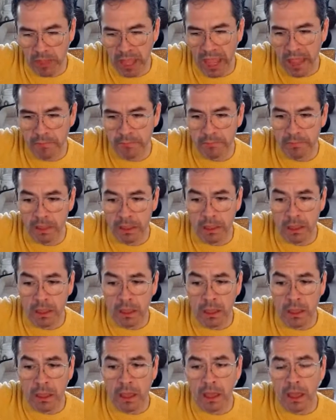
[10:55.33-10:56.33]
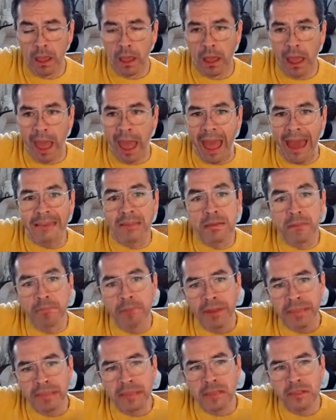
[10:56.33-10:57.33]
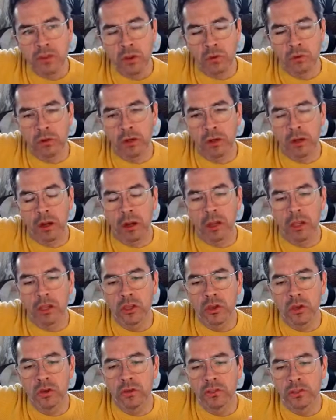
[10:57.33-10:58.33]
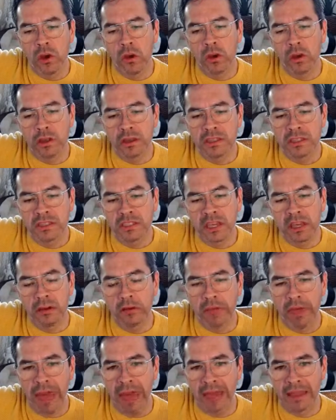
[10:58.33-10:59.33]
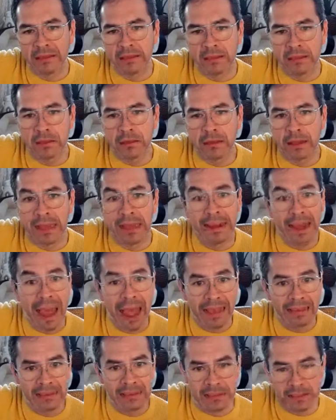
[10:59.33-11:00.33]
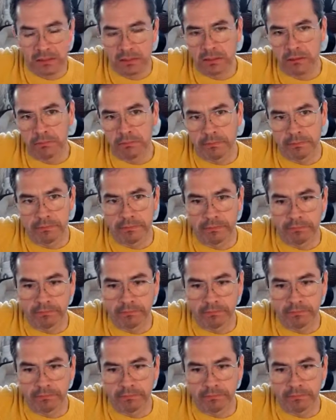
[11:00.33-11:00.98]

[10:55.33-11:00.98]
okay, as a business owner, you don't consider that an asset